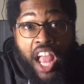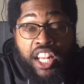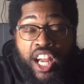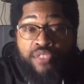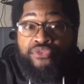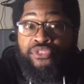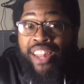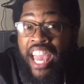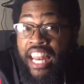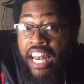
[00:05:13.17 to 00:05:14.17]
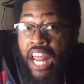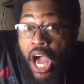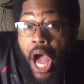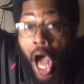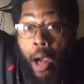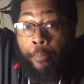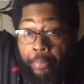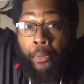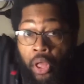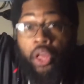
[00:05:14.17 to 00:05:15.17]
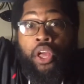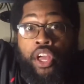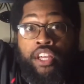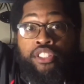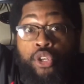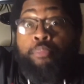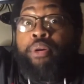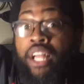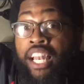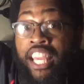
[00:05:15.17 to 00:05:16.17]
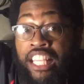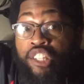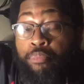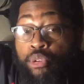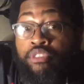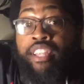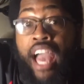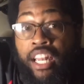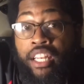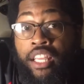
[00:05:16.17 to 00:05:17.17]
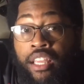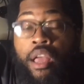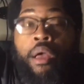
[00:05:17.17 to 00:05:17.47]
conflated it up to police brutality.